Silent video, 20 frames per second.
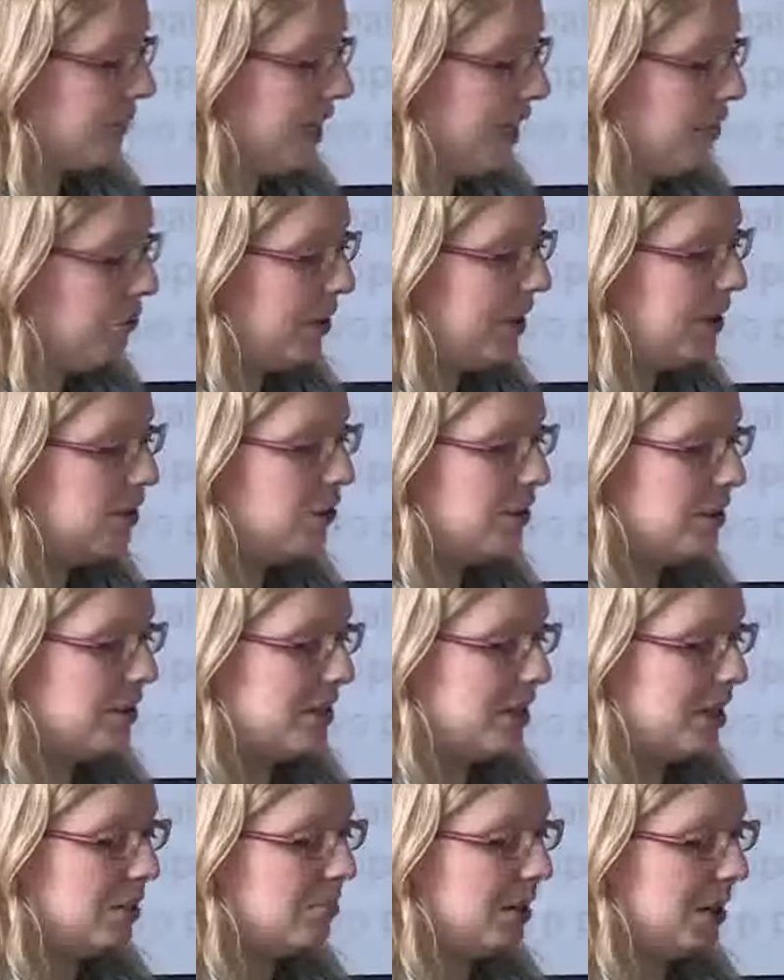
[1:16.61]
And one
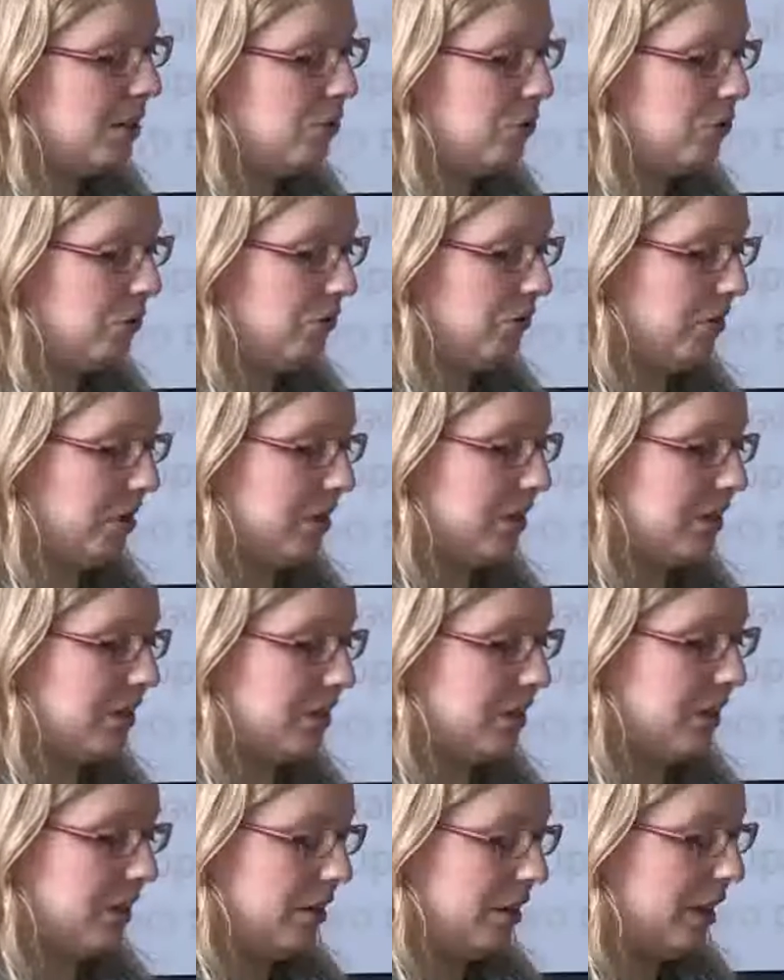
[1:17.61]
concept I work with
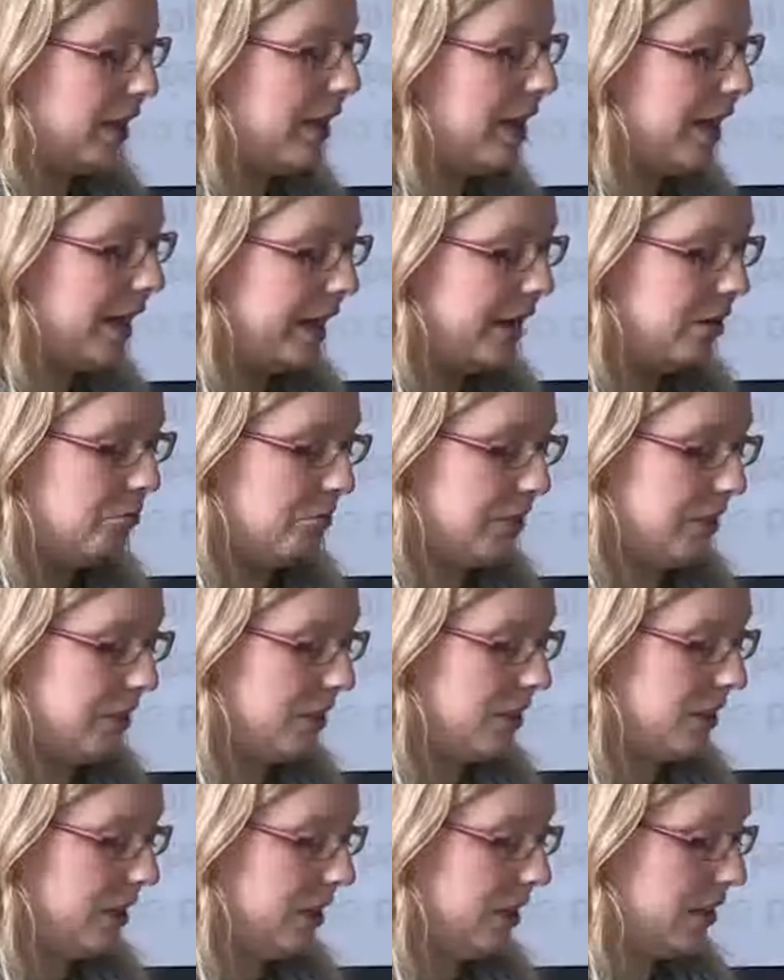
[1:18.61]
is
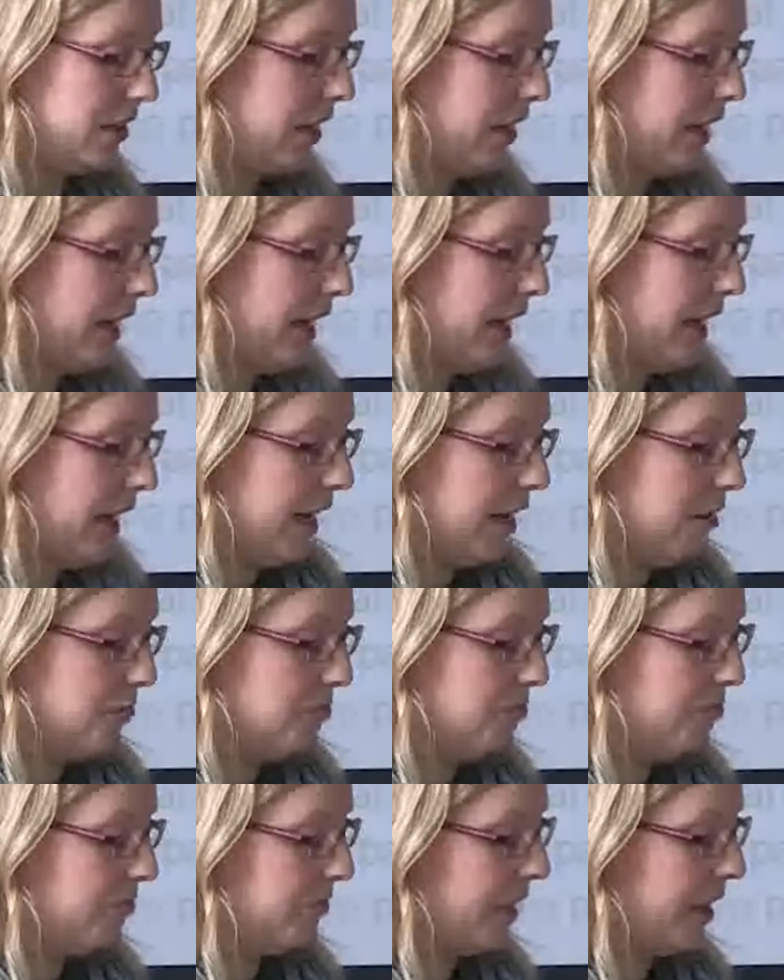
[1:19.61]
alignment.
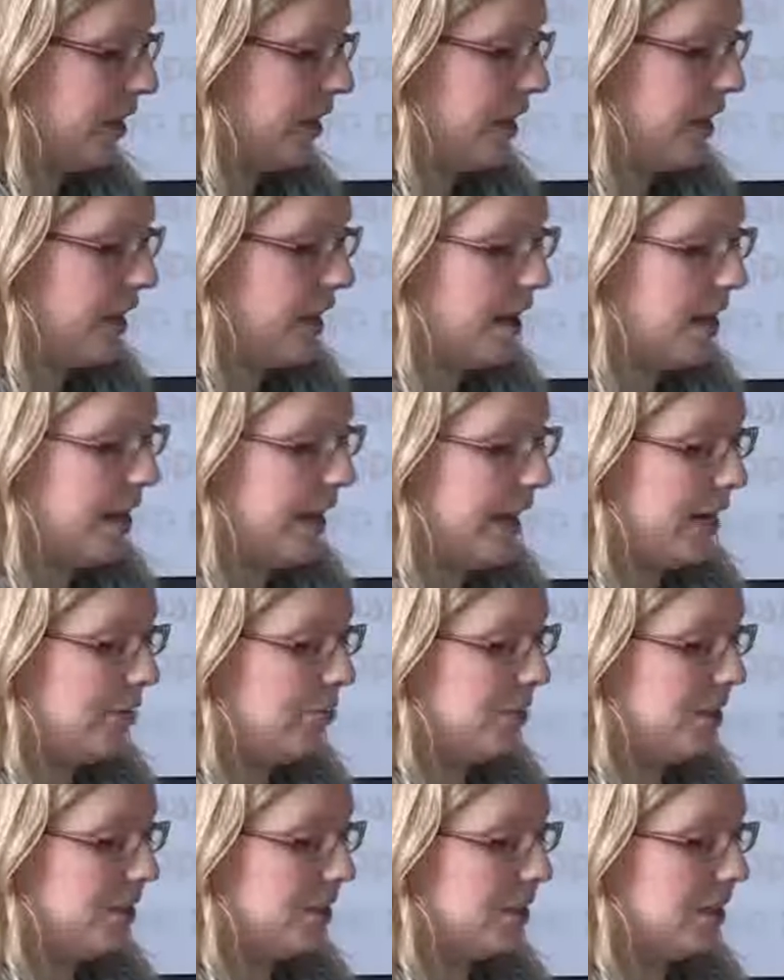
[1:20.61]
And
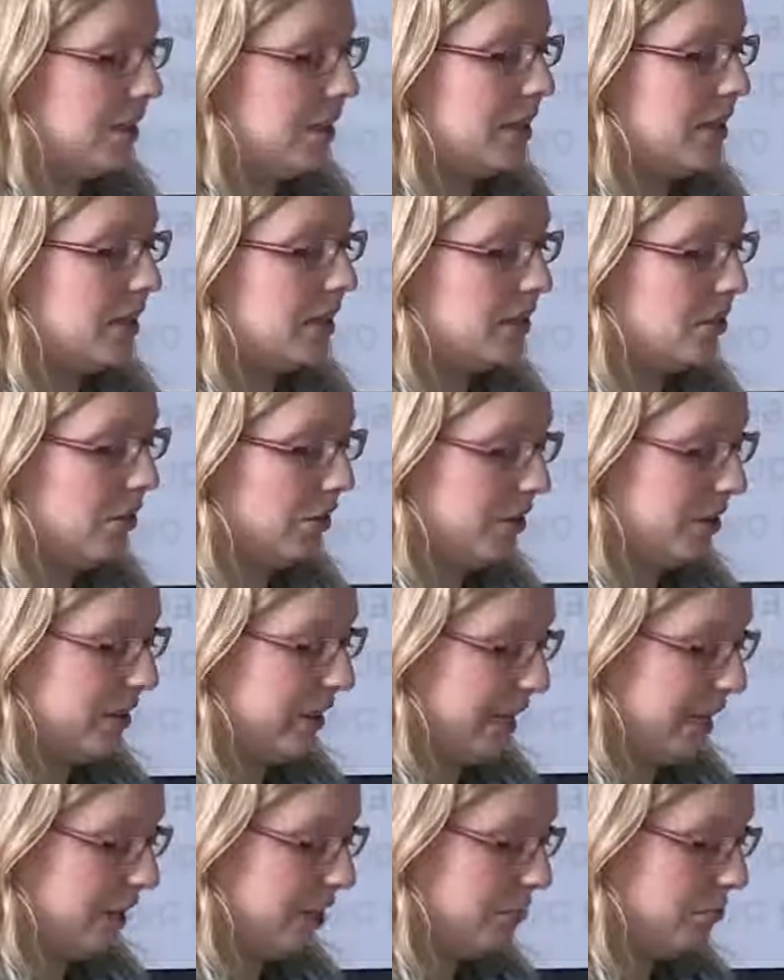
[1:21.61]
alignment in this
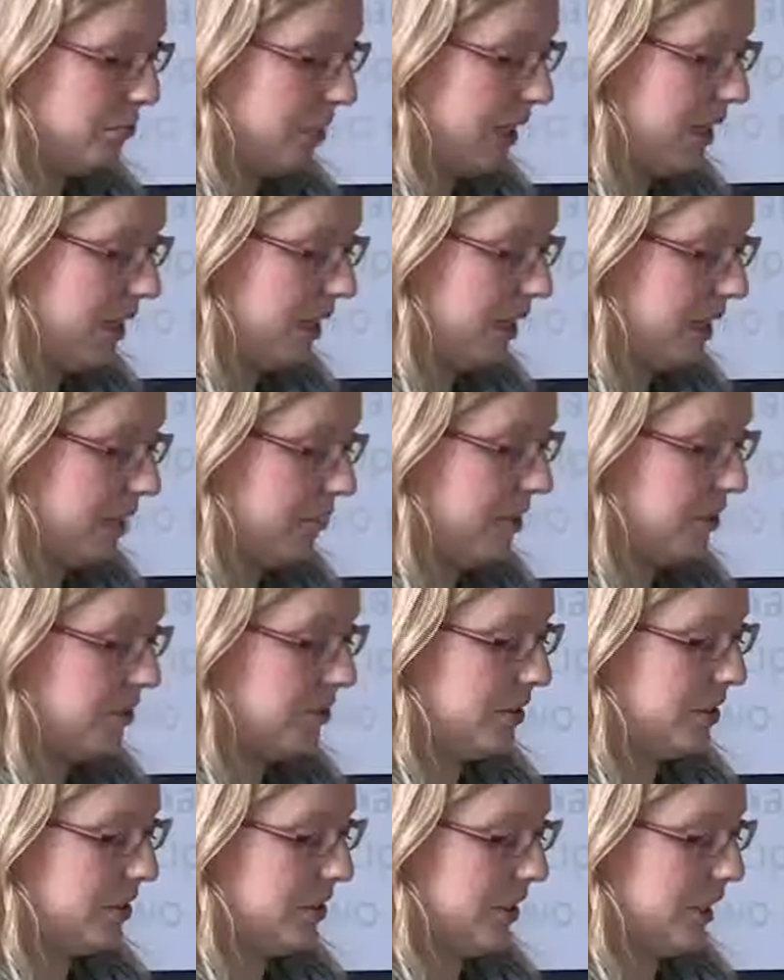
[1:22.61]
context means I'm
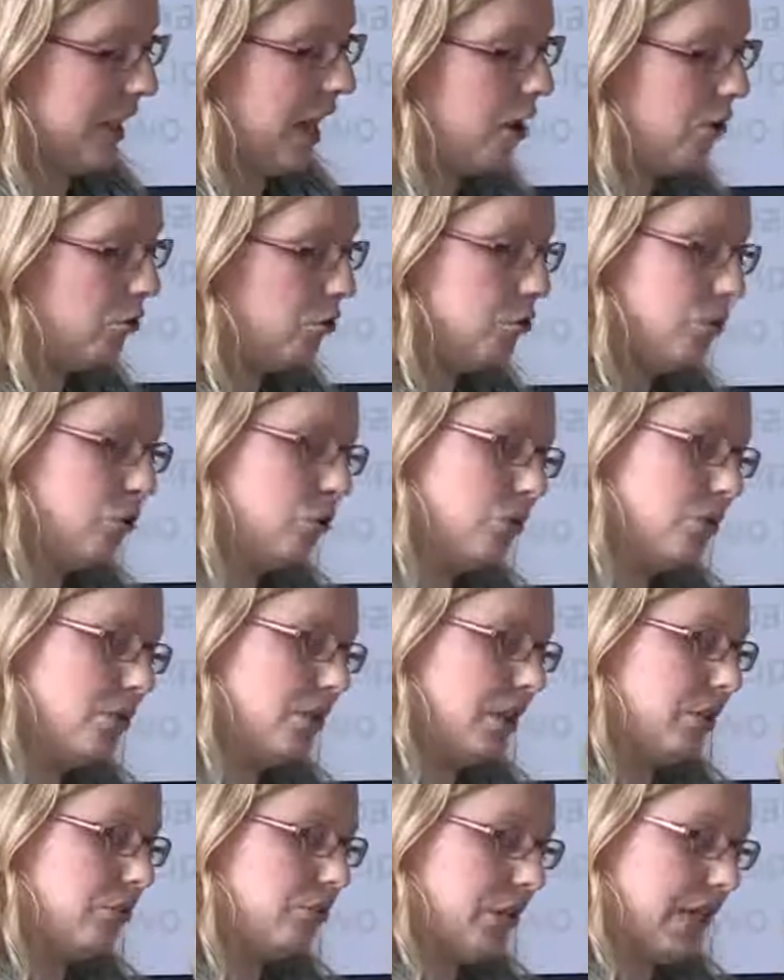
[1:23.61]
interested in how
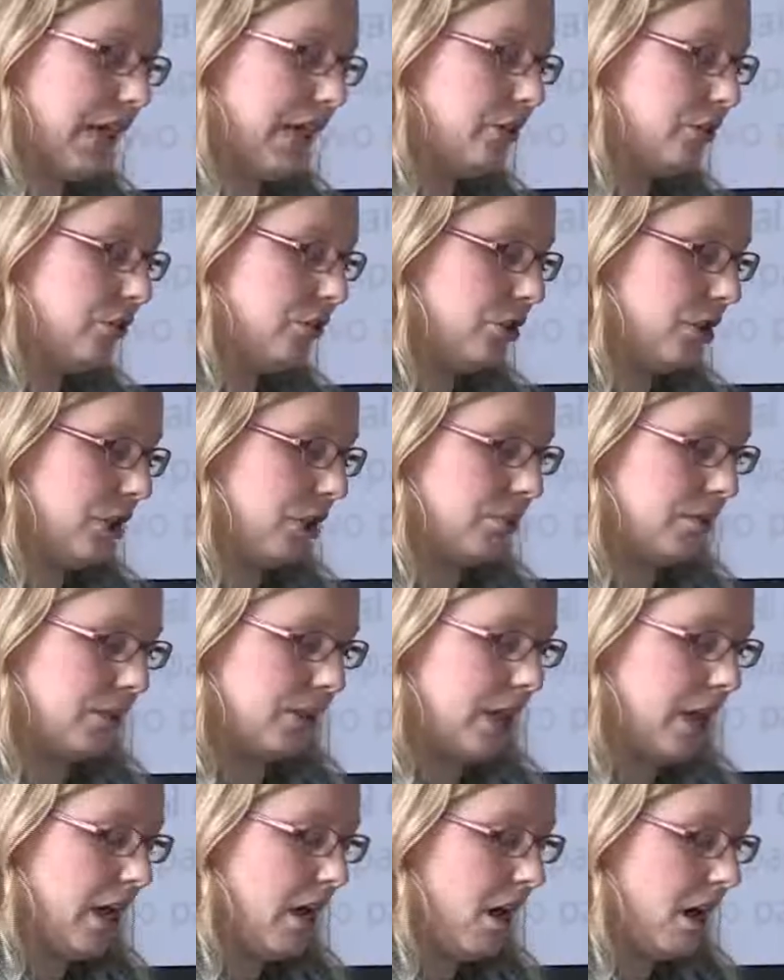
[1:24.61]
roles and relationships
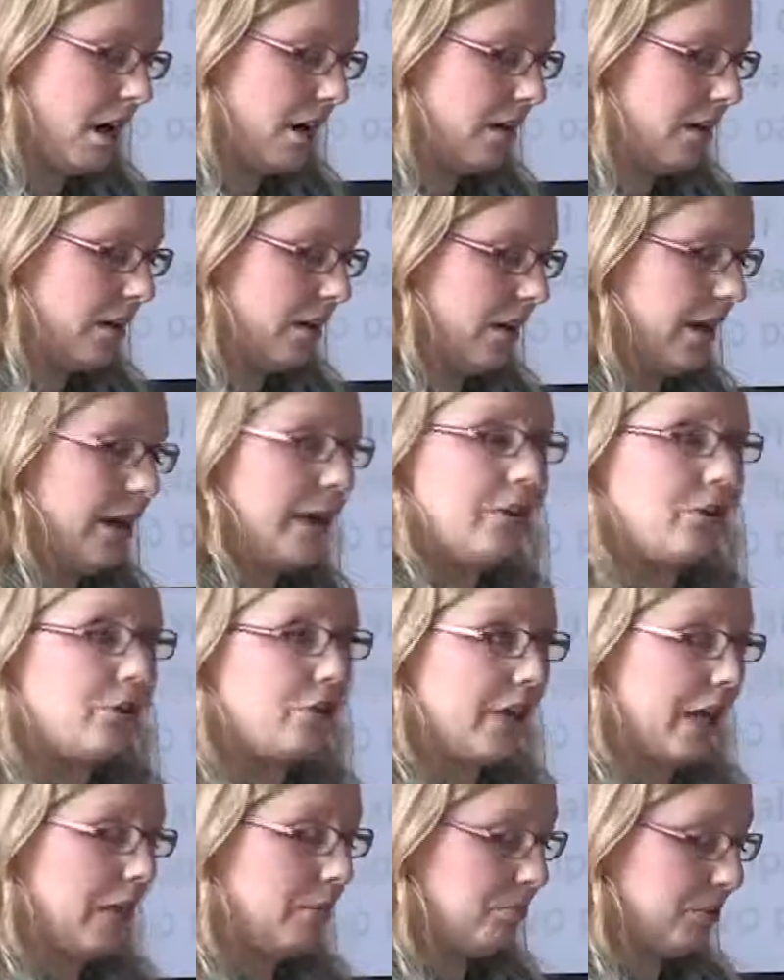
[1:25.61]
are
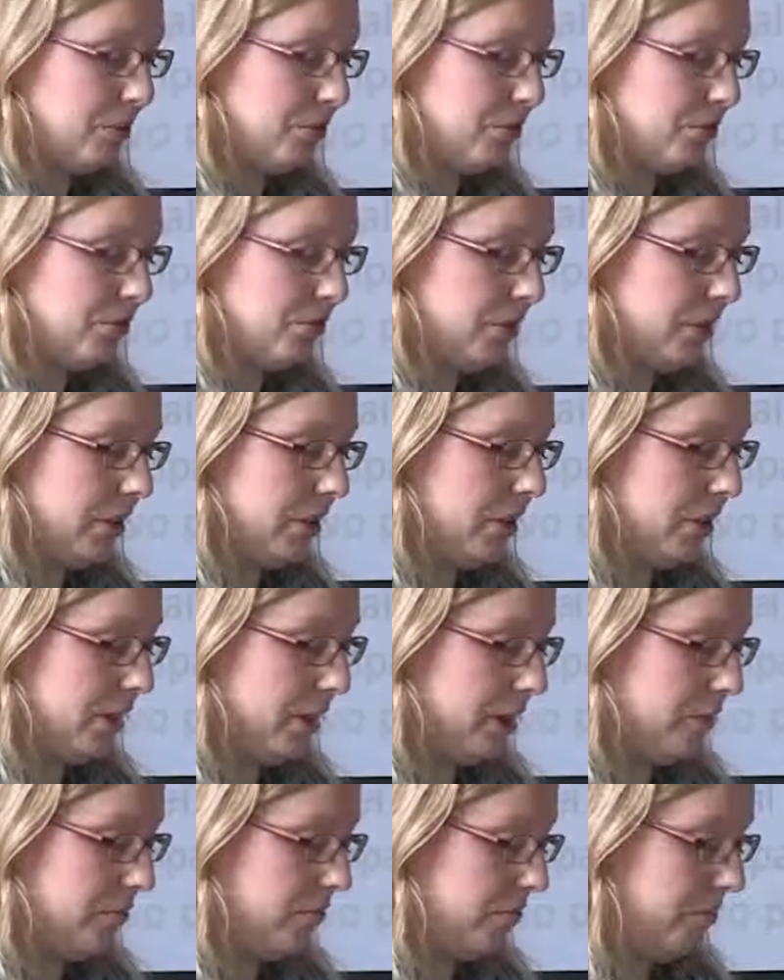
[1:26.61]
shaped during
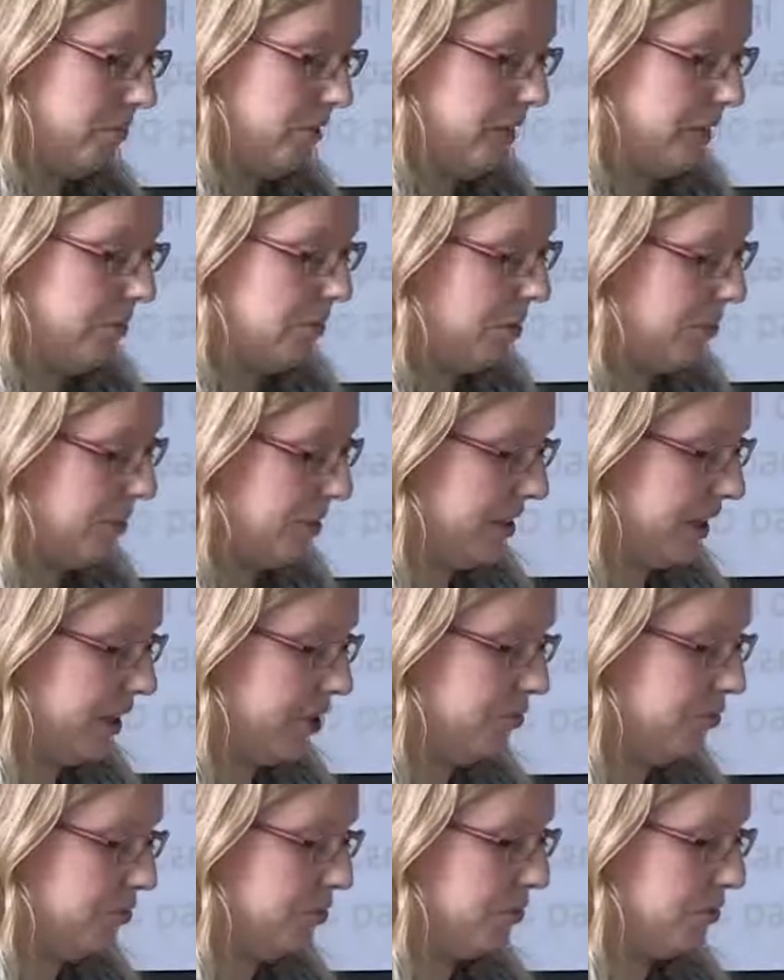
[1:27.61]
the
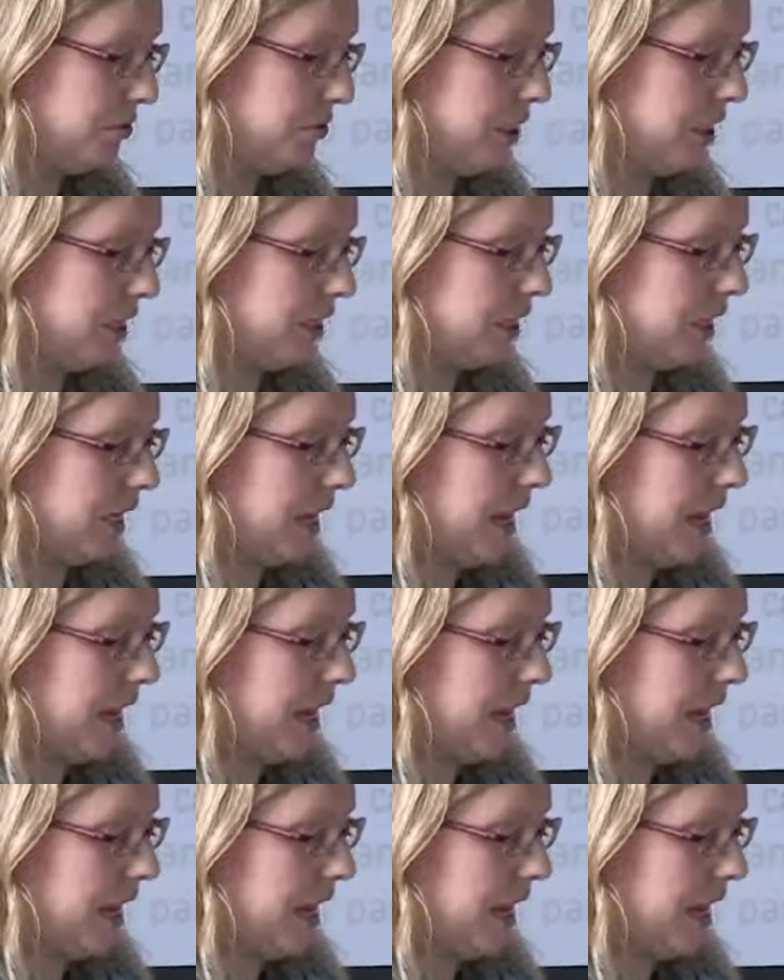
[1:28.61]
implementation process.